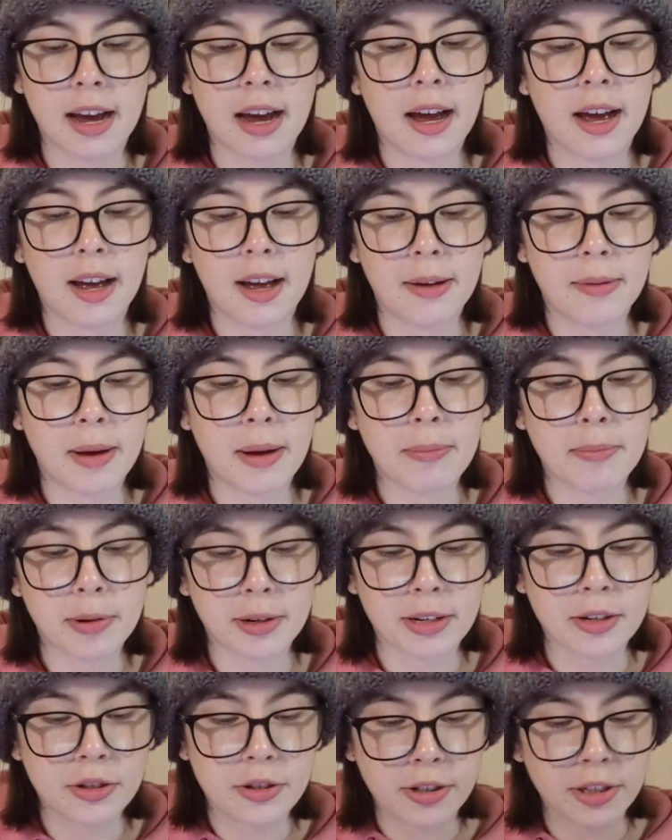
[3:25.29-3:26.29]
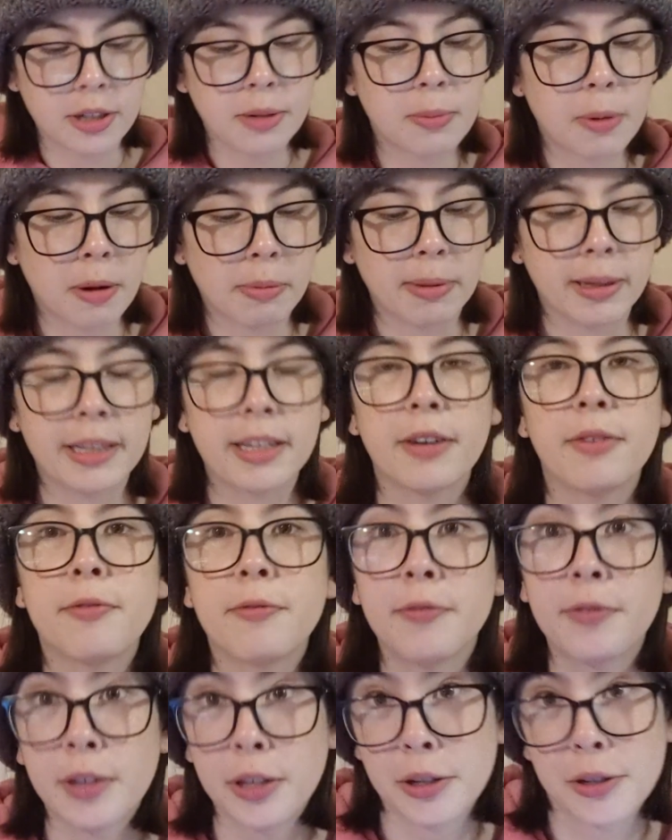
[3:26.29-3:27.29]
I'm pretty sure you're probably
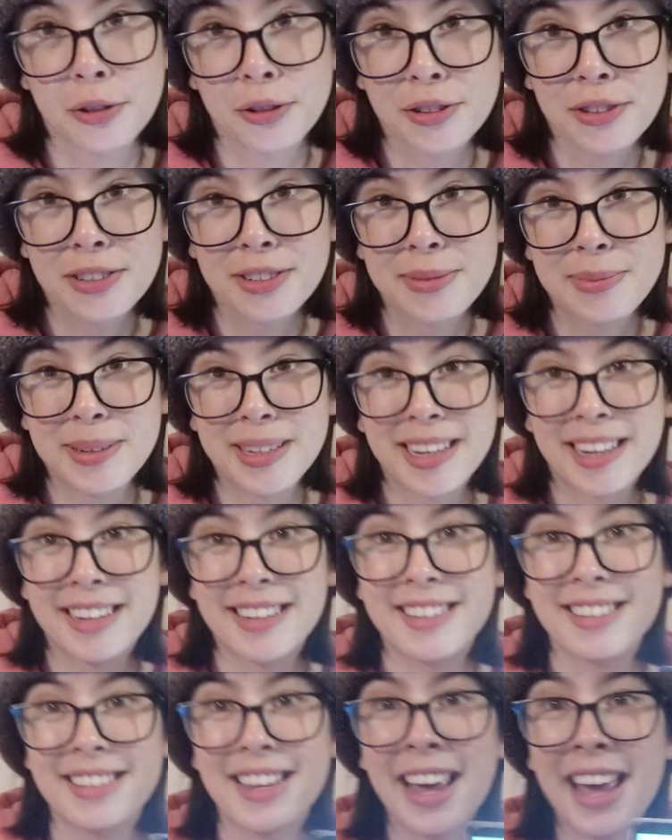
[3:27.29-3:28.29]
confused because